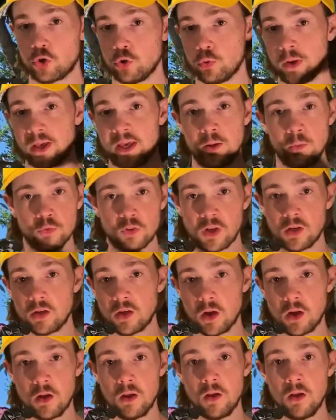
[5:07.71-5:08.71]
your heels
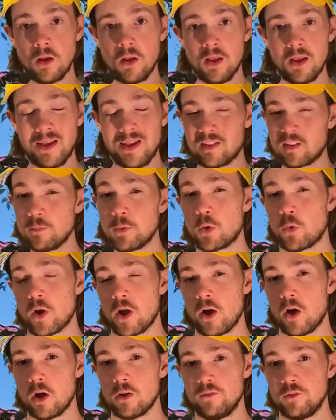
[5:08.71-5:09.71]
under, it's going to be quite
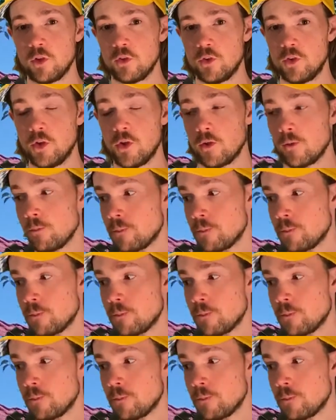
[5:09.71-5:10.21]
hard for you to do.